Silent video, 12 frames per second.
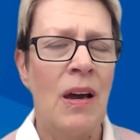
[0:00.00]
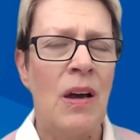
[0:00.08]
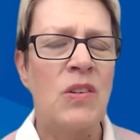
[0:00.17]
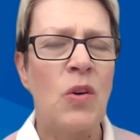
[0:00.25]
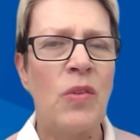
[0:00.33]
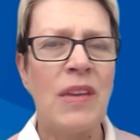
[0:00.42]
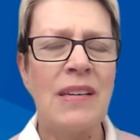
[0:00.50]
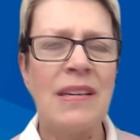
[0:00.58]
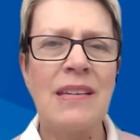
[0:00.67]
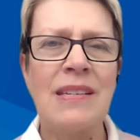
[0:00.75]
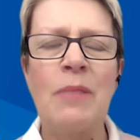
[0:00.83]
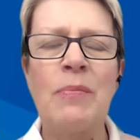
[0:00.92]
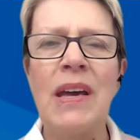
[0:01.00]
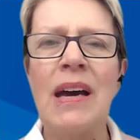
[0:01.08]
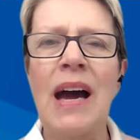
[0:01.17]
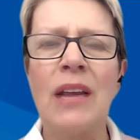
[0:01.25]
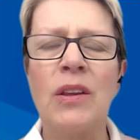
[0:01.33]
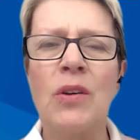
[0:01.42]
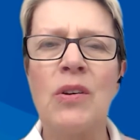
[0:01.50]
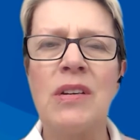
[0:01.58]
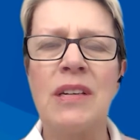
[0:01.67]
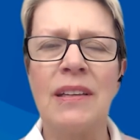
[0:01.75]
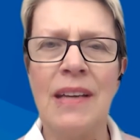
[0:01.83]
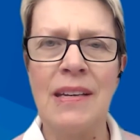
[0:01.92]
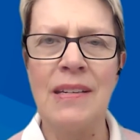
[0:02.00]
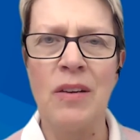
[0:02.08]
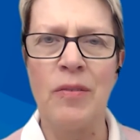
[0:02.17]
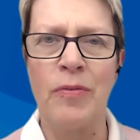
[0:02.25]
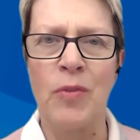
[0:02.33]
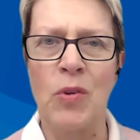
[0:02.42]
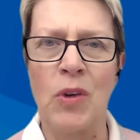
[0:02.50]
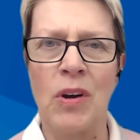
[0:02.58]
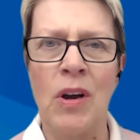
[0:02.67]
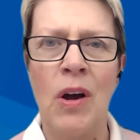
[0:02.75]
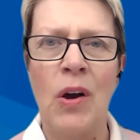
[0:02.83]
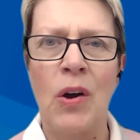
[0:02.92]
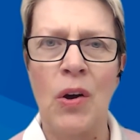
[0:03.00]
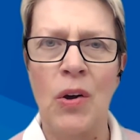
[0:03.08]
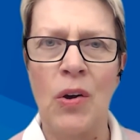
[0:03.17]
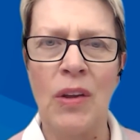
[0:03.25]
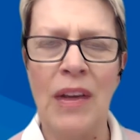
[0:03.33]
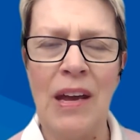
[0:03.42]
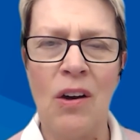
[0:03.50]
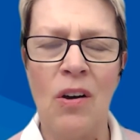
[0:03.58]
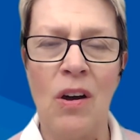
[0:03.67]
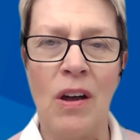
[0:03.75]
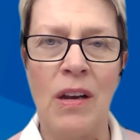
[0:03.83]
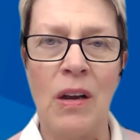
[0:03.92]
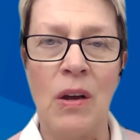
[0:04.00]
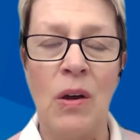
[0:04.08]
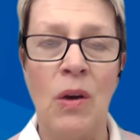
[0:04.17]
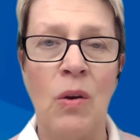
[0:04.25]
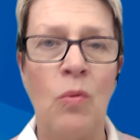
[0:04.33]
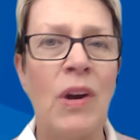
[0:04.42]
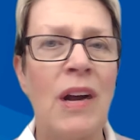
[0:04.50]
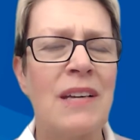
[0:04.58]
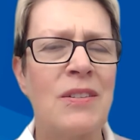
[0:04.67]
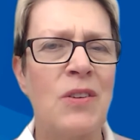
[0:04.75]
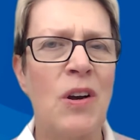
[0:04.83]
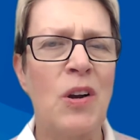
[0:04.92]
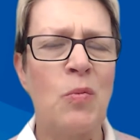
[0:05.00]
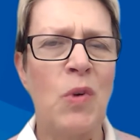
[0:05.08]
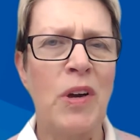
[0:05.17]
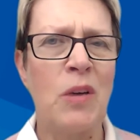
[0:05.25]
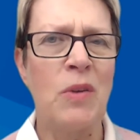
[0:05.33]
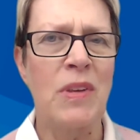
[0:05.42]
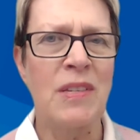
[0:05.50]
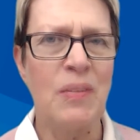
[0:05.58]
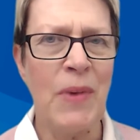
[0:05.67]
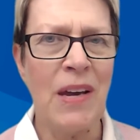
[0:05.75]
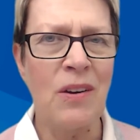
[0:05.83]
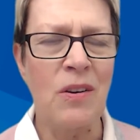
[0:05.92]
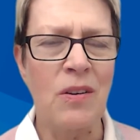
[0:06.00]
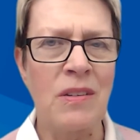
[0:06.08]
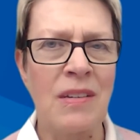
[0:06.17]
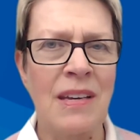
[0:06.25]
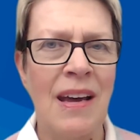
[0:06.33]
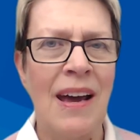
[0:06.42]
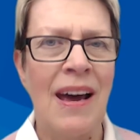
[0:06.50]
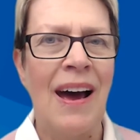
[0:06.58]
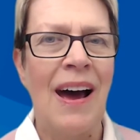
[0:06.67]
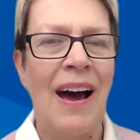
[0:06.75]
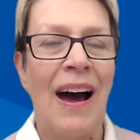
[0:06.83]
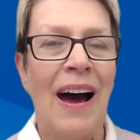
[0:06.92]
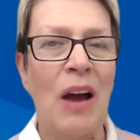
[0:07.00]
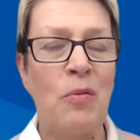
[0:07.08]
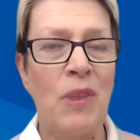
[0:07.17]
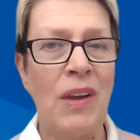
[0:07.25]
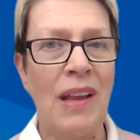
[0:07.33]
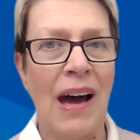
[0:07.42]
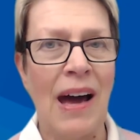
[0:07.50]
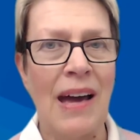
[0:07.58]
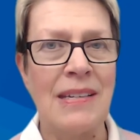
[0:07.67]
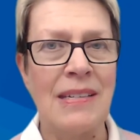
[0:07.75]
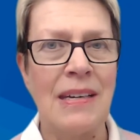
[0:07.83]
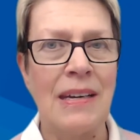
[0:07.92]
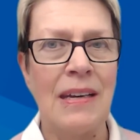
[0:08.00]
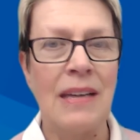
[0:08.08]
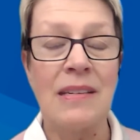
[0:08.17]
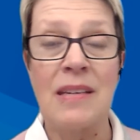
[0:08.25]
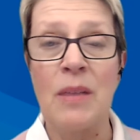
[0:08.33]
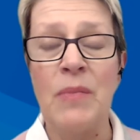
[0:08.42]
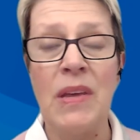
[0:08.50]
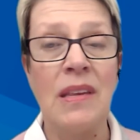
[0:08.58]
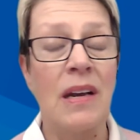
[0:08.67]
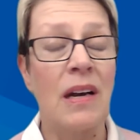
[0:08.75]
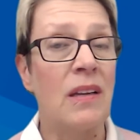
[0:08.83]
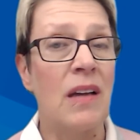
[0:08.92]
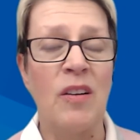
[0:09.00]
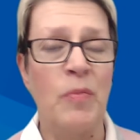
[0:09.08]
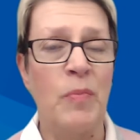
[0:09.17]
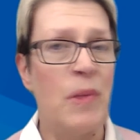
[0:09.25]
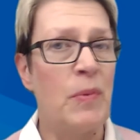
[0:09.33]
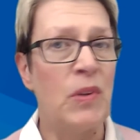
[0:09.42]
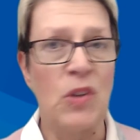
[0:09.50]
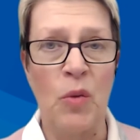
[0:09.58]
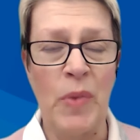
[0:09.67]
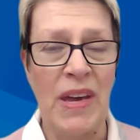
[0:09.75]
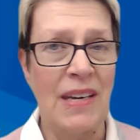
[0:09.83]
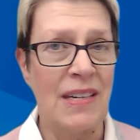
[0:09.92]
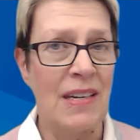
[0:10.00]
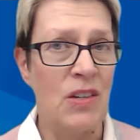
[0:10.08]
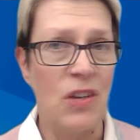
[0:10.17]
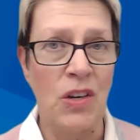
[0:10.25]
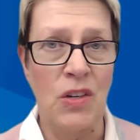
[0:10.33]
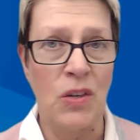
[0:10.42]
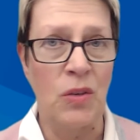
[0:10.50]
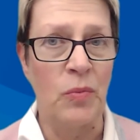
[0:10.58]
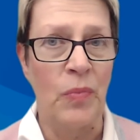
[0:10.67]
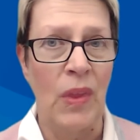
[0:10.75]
So this is something I learned to listen for early on. When I started working with speakers, I realized it's something that a lot of people don't pay attention to,